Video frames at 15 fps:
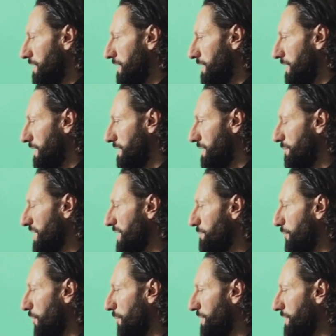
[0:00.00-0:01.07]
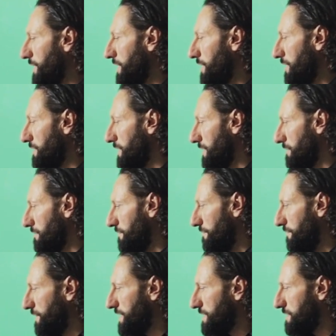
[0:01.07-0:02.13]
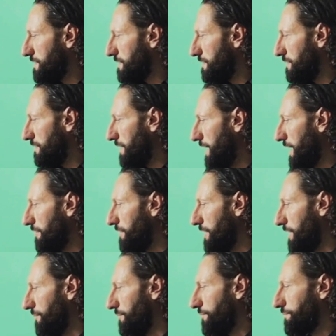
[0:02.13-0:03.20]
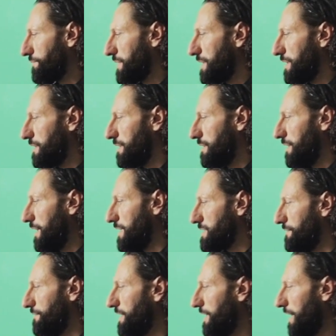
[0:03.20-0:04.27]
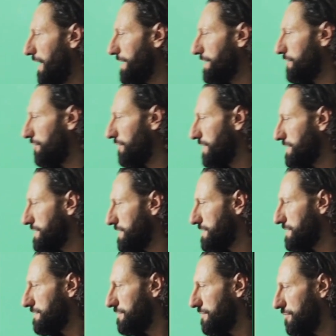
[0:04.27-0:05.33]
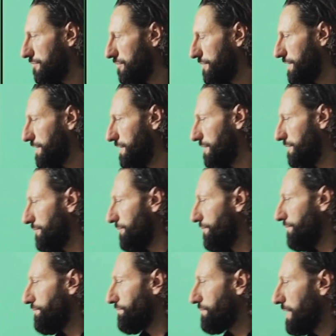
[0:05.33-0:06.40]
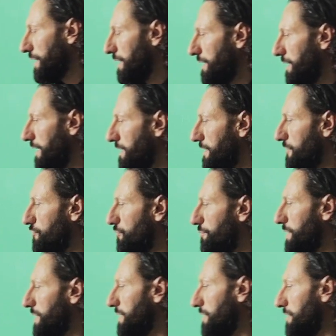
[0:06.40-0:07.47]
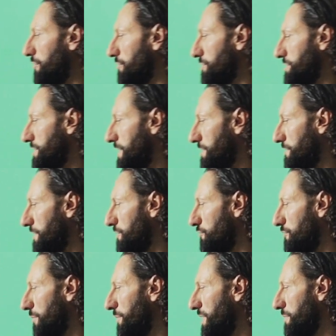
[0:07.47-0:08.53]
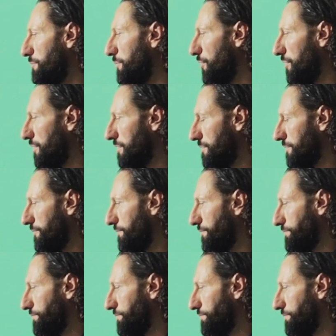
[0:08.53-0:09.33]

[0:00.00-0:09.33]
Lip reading: The main problem here that this area has a very high tolerances over here and need to be concentric to the main bore,